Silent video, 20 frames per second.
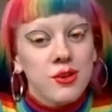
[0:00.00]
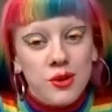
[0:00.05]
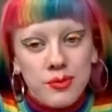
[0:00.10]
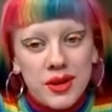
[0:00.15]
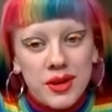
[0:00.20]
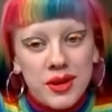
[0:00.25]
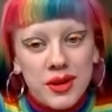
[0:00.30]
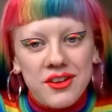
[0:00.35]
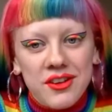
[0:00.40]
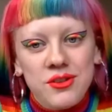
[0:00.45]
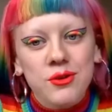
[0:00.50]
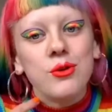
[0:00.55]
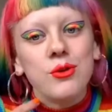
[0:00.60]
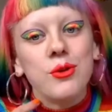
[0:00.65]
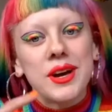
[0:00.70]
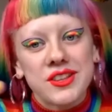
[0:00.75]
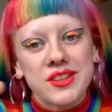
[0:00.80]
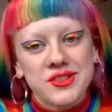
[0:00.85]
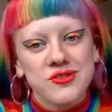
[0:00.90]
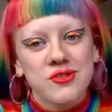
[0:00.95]
media is
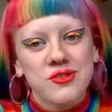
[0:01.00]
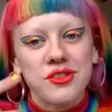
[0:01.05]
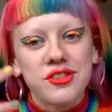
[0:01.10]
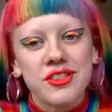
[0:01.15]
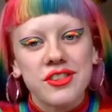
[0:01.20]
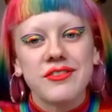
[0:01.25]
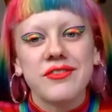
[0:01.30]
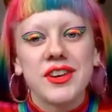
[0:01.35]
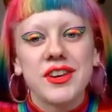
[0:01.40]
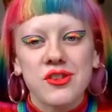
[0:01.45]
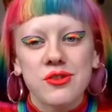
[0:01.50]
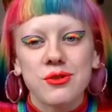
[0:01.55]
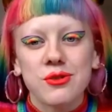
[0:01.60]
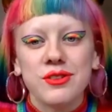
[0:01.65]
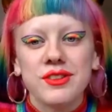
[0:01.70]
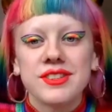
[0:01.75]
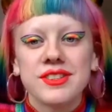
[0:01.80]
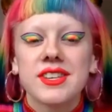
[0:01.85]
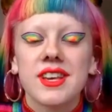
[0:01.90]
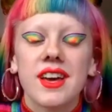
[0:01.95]
always drawn to the
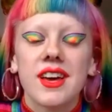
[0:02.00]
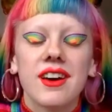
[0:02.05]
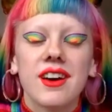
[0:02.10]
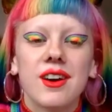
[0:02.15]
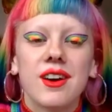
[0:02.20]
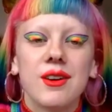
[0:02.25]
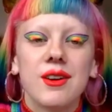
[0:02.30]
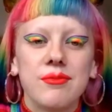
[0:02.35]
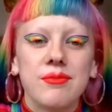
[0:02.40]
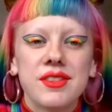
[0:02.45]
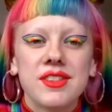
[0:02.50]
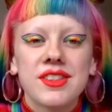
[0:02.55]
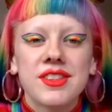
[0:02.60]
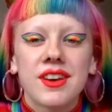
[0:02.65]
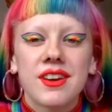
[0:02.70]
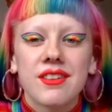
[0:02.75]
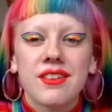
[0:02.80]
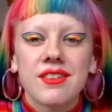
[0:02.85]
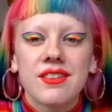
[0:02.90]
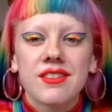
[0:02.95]
visuals.
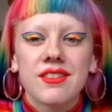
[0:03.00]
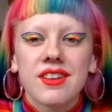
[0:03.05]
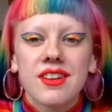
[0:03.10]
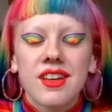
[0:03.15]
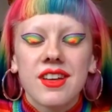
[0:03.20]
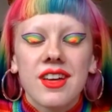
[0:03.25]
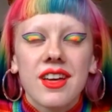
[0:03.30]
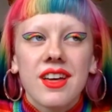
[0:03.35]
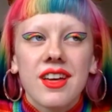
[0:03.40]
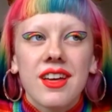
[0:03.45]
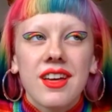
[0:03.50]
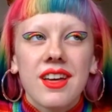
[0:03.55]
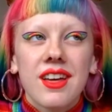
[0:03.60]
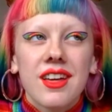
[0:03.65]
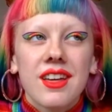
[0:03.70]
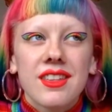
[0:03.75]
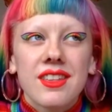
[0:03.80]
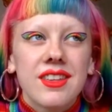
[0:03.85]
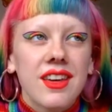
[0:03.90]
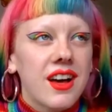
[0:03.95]
So
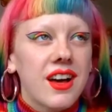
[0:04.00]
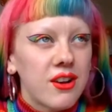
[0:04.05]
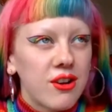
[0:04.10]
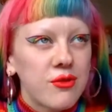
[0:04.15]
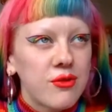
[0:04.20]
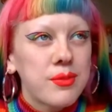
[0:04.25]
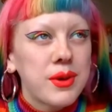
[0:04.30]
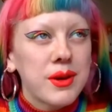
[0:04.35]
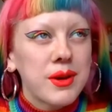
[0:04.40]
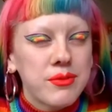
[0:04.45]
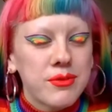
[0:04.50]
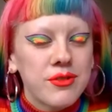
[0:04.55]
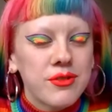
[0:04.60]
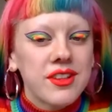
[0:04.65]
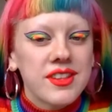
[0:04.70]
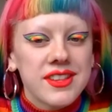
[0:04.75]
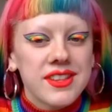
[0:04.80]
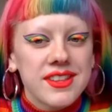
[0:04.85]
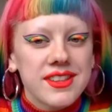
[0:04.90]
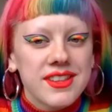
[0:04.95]
yeah, a lot of people,
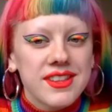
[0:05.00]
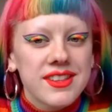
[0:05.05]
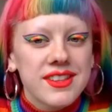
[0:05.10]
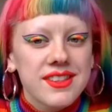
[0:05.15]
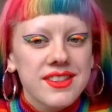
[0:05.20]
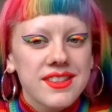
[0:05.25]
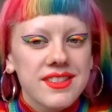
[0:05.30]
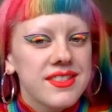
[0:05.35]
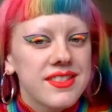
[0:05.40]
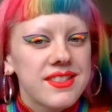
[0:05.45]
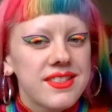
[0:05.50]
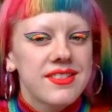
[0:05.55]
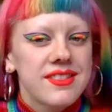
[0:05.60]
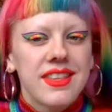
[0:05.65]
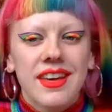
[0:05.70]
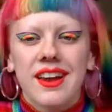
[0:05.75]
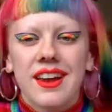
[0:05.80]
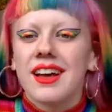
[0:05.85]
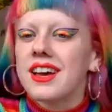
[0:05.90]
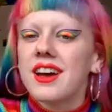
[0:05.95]
this is,
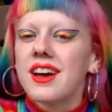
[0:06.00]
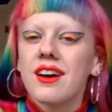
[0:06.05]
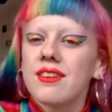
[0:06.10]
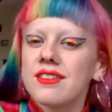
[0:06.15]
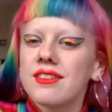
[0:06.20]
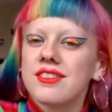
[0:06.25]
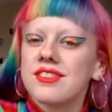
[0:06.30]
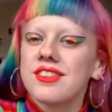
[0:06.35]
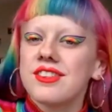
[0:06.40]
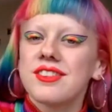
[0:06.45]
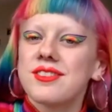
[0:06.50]
they're like, oh, you just